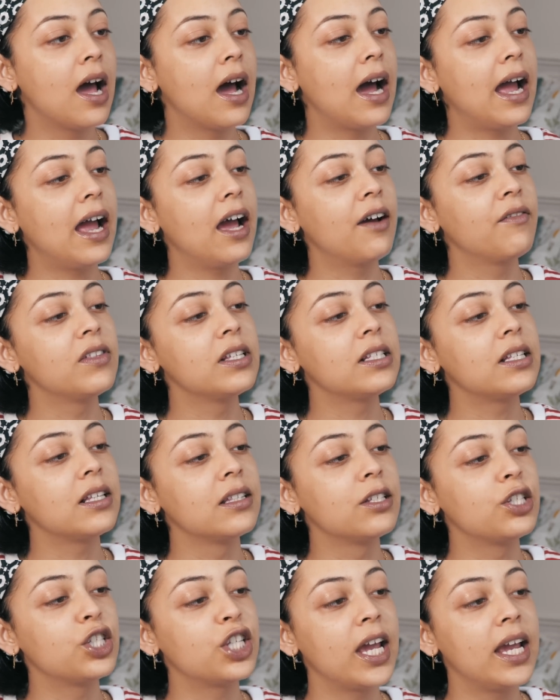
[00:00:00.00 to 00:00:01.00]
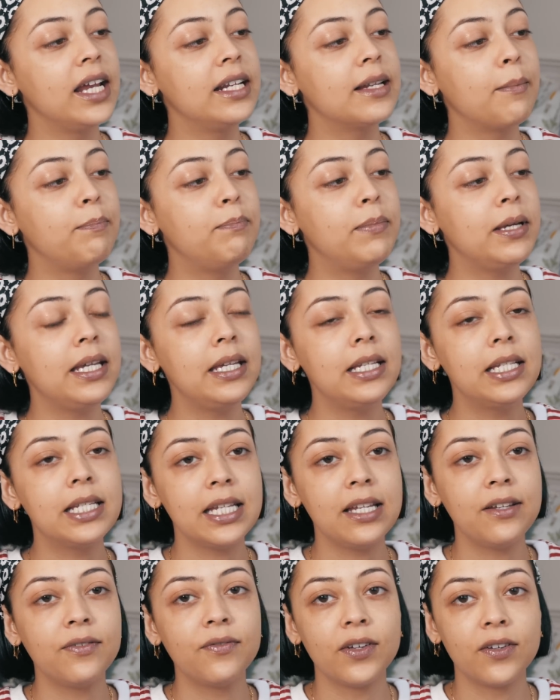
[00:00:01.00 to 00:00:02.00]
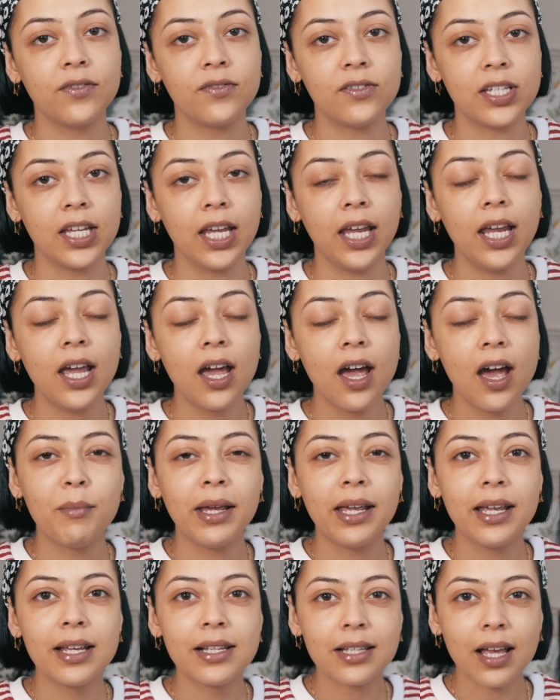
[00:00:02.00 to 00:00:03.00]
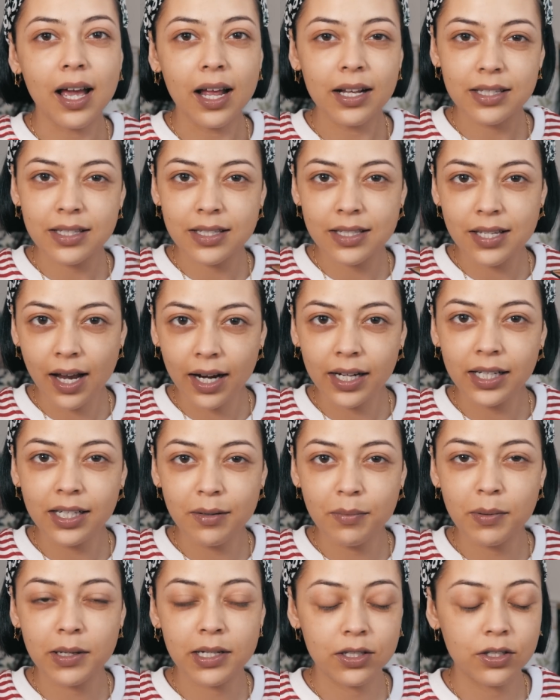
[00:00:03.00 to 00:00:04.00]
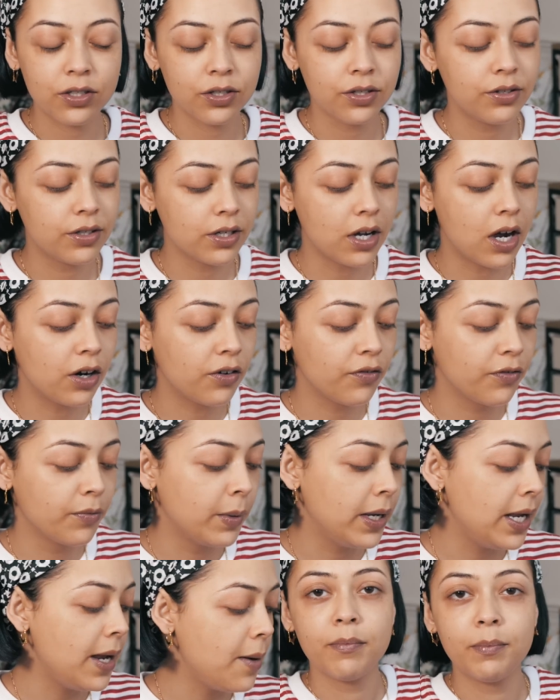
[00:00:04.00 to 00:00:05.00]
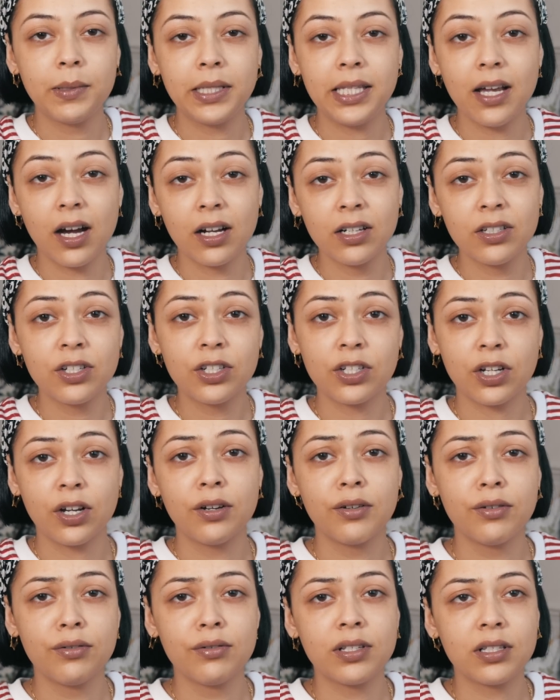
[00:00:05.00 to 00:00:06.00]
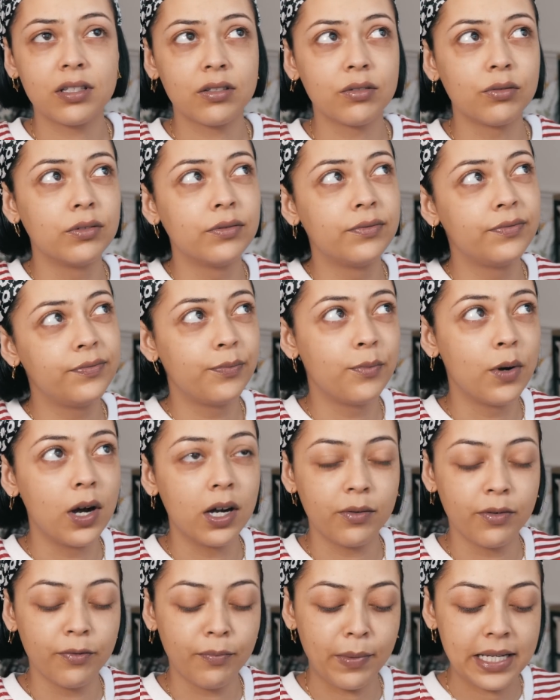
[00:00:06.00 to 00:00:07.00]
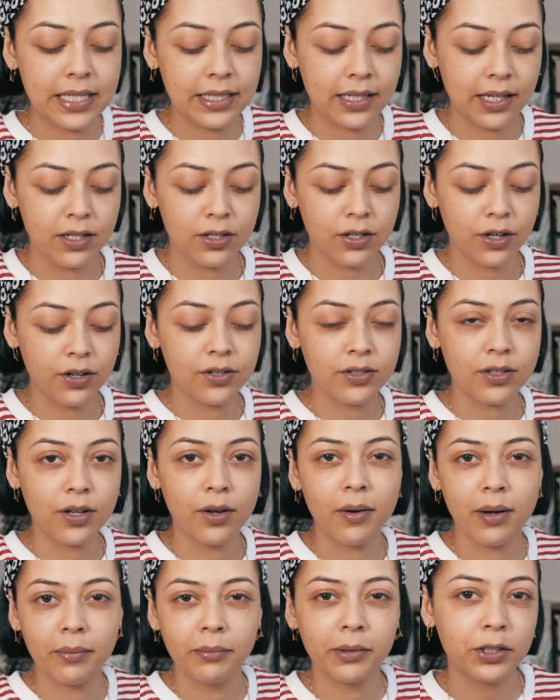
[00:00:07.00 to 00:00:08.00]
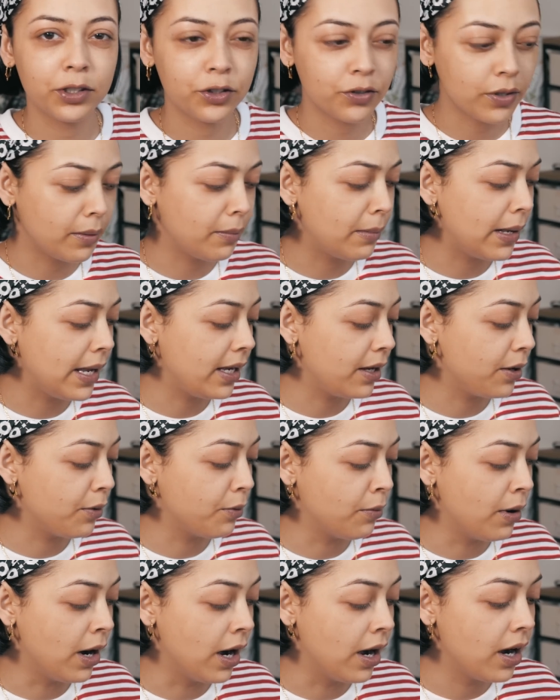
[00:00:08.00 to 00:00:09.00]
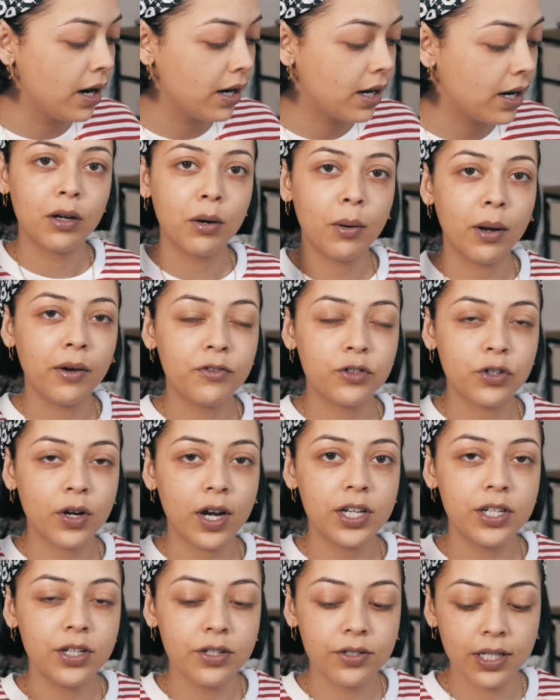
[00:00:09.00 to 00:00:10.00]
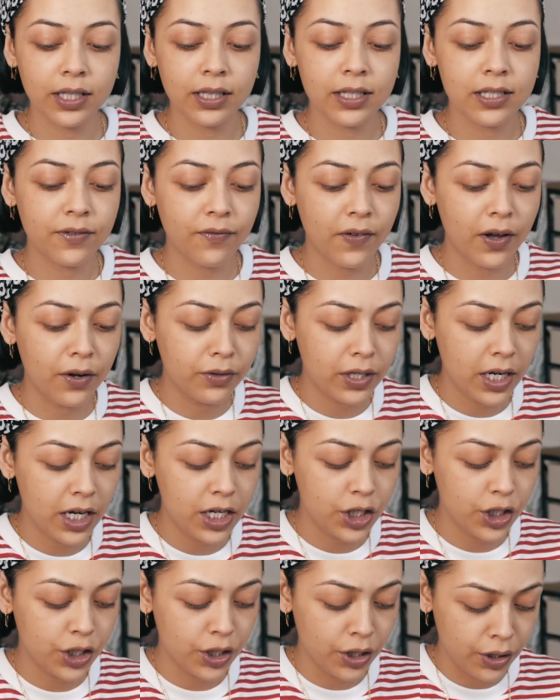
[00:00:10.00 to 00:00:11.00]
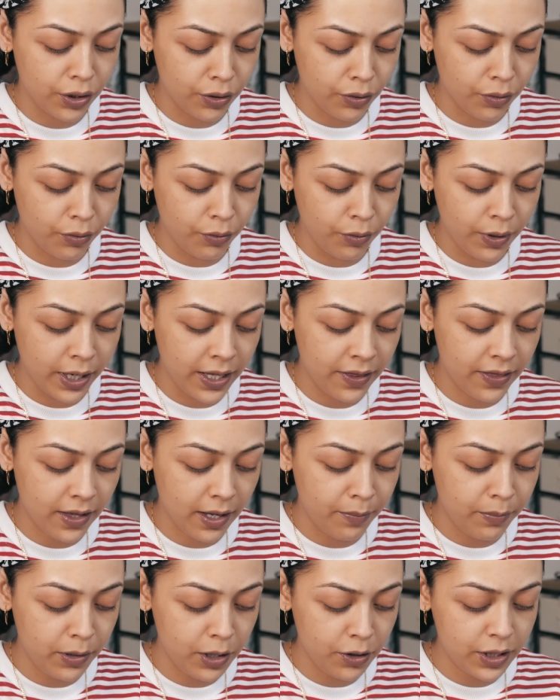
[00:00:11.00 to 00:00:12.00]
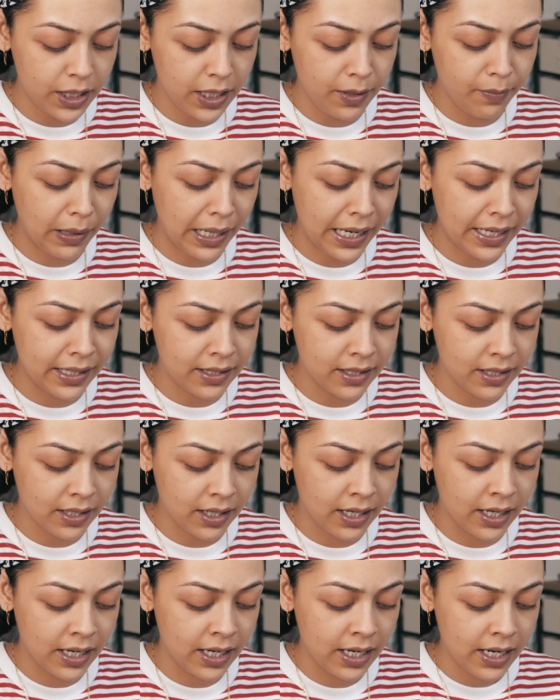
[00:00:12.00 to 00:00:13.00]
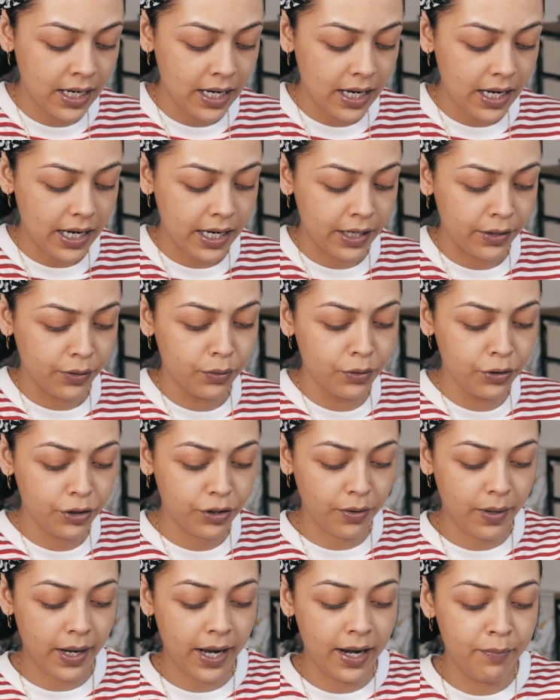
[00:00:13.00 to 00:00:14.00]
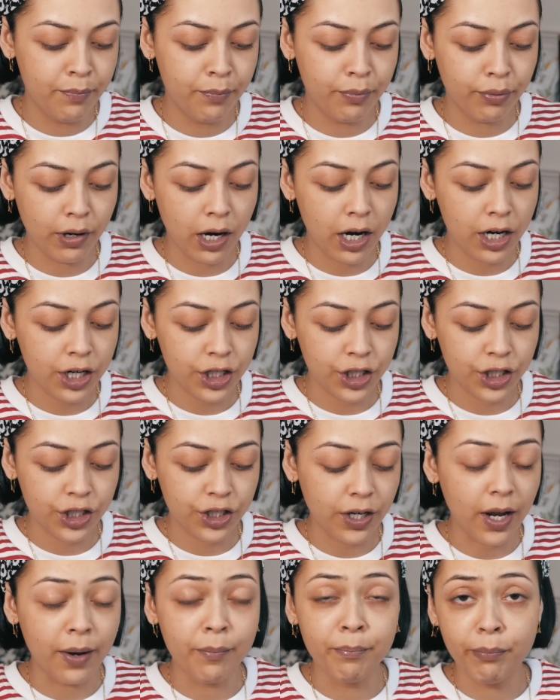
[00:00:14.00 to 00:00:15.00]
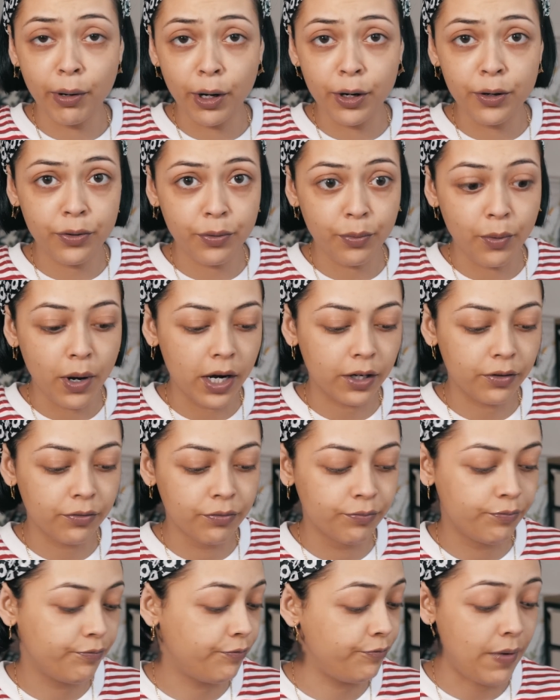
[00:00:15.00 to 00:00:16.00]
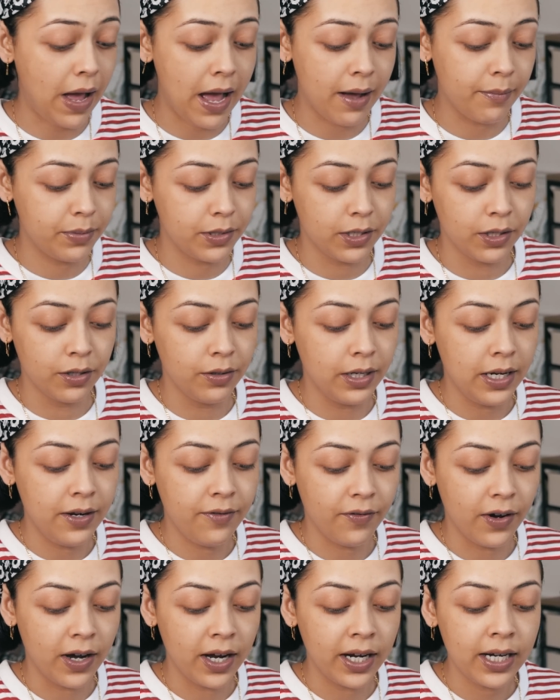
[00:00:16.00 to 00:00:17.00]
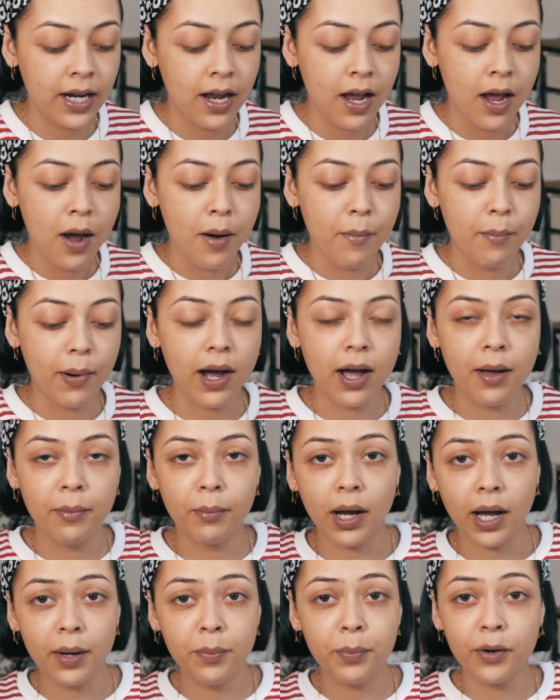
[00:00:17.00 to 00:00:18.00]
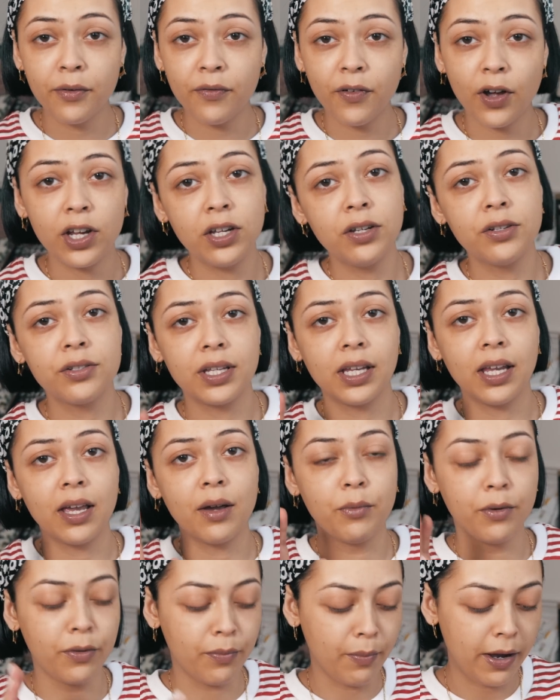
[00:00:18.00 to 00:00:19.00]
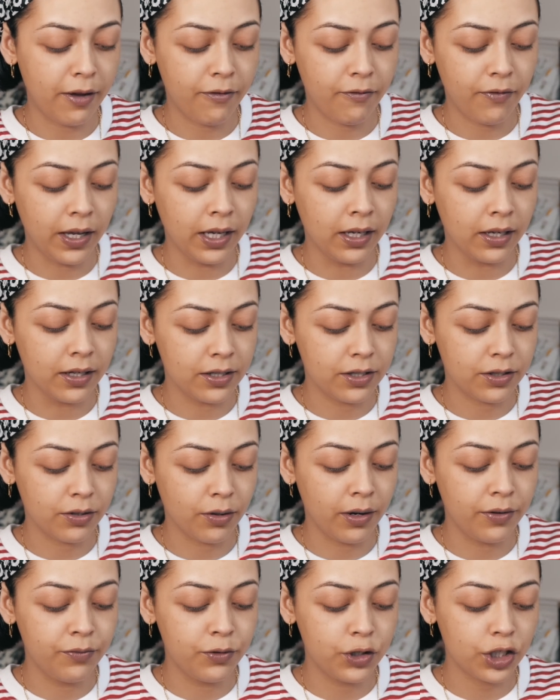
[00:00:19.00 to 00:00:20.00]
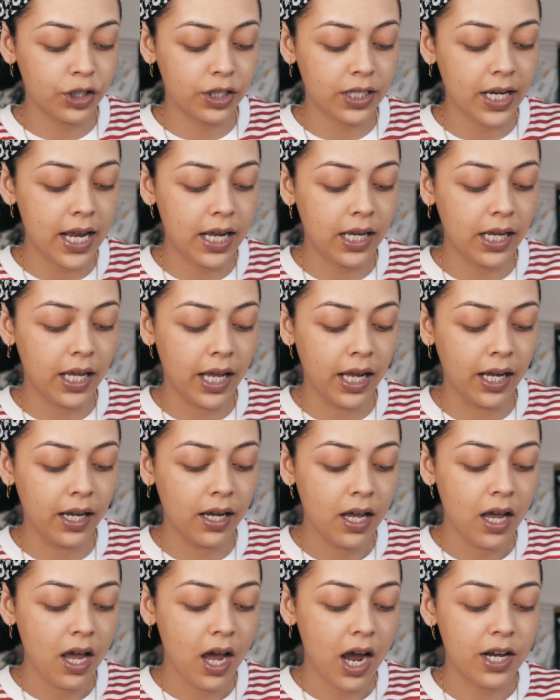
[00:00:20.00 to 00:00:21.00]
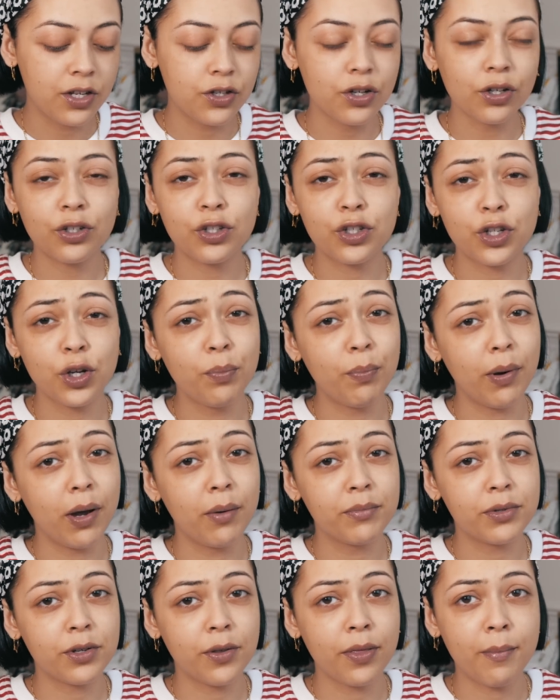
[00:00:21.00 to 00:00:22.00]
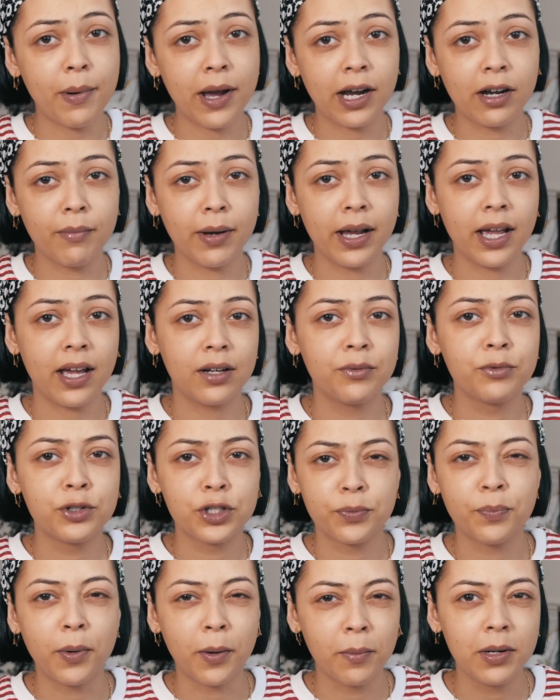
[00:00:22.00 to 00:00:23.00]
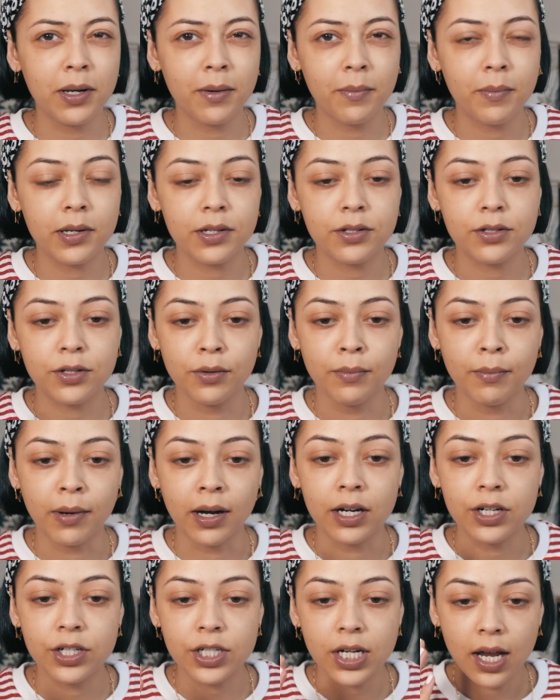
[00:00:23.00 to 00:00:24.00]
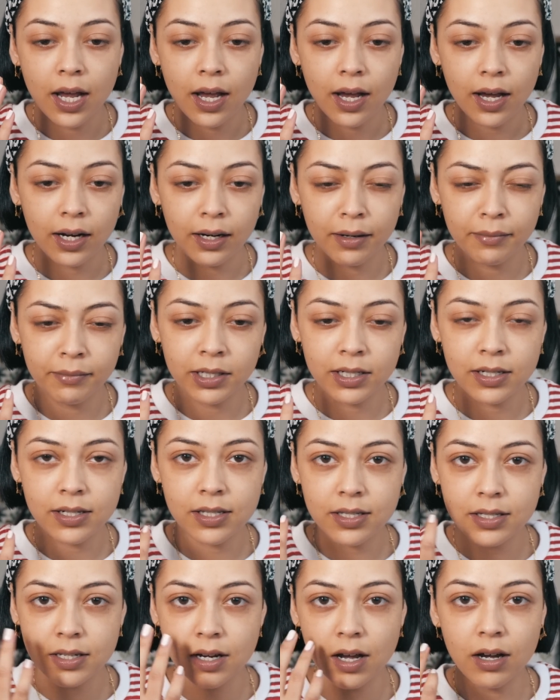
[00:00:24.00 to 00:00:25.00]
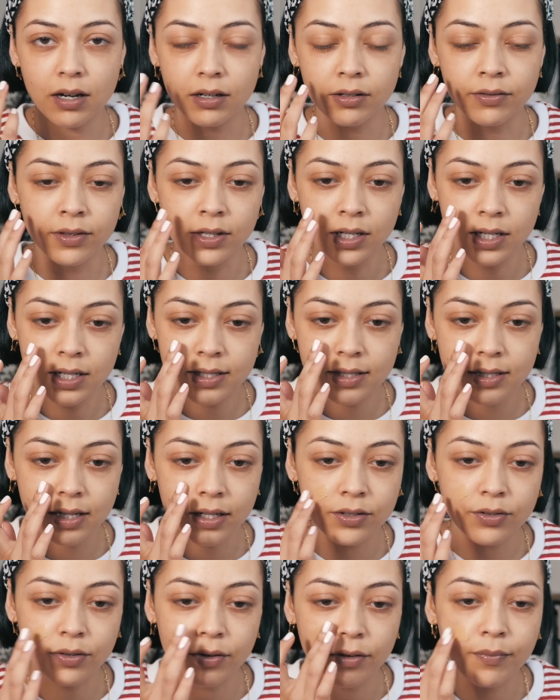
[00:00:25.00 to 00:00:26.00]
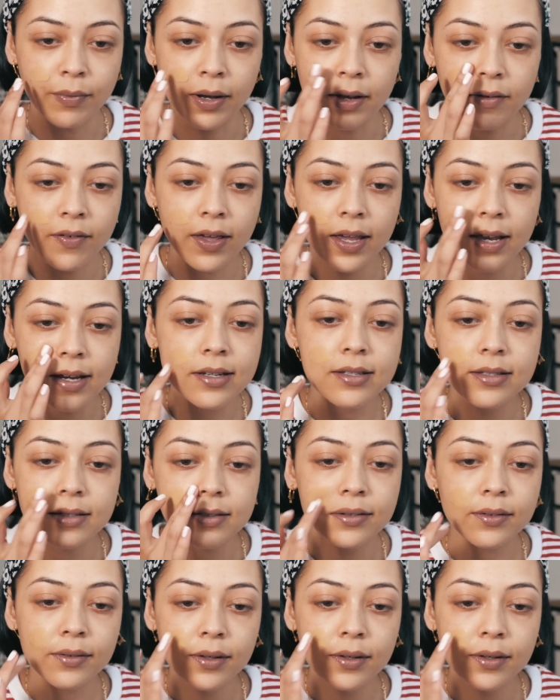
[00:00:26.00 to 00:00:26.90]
I have this in the shade BD50. It is a tiny bit too dark for me, but the undertones sort of work with my skin tone, so I'm going to try and make it work. Now I've tried using this foundation with a beauty blender and also a brush, and both work absolutely fine, but I prefer using it with my fingers. So I'm just taking, I took 2 pumps on the back of my hand, which is probably a bit too much, and I'm going to start on the center of my face.